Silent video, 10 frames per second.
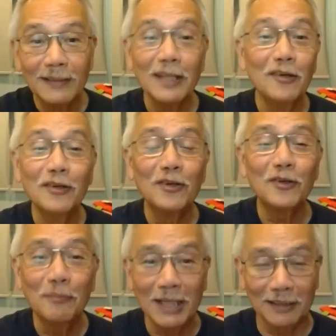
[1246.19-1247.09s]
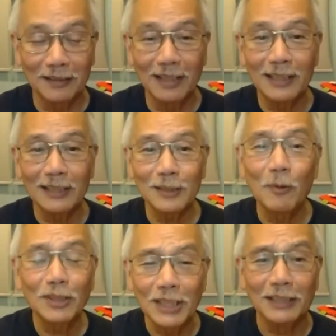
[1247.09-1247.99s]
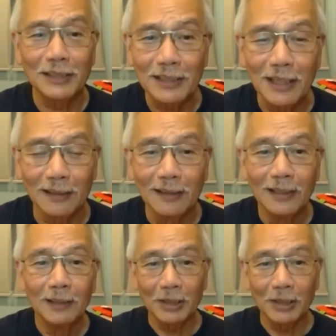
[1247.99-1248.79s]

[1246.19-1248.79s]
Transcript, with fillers: then you, you commit uh, small sins still.